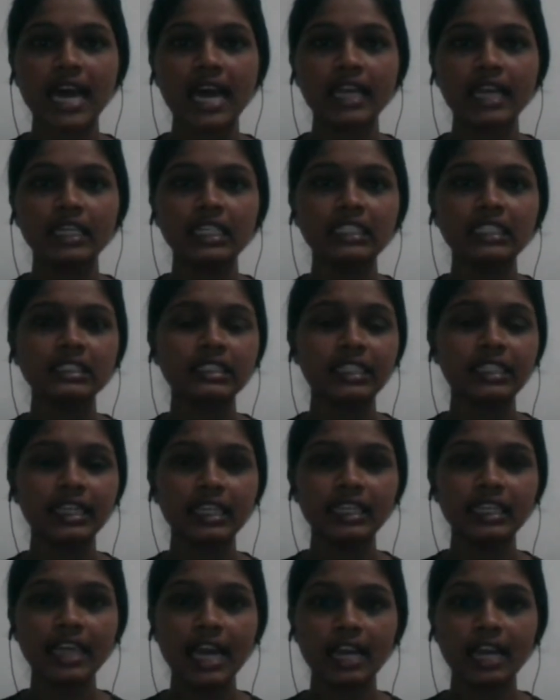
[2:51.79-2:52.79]
and it's
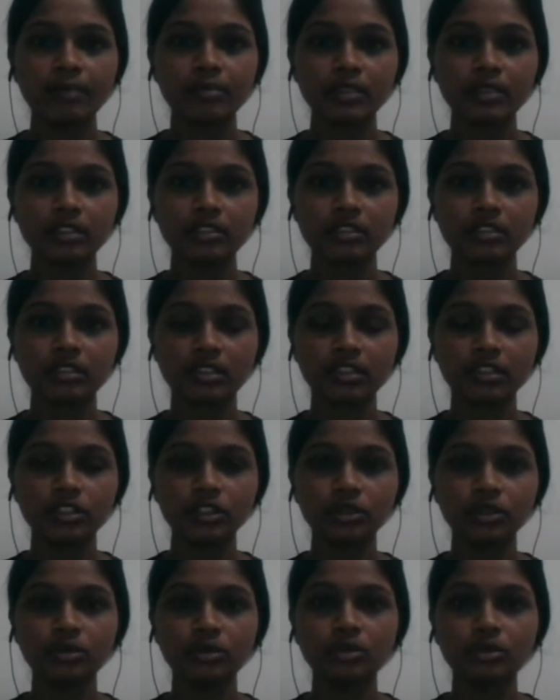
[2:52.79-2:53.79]
really help us
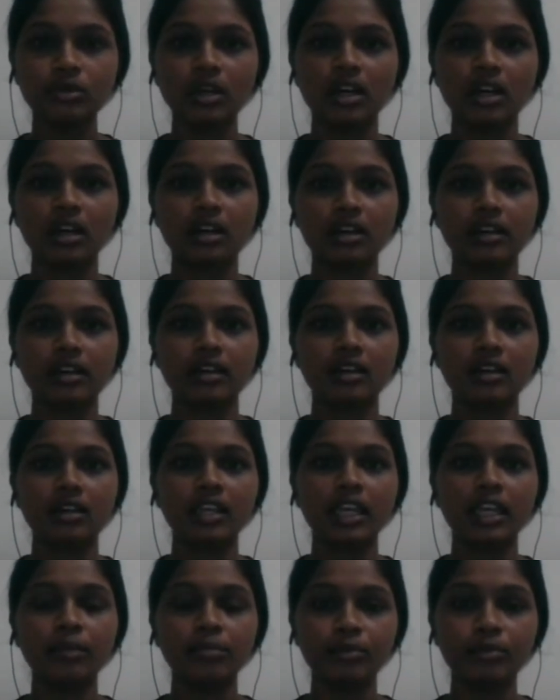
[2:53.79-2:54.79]
to
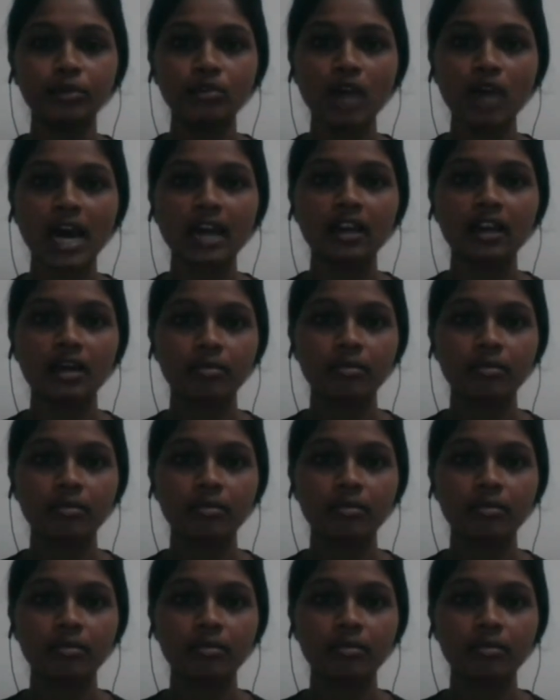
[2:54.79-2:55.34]
improve our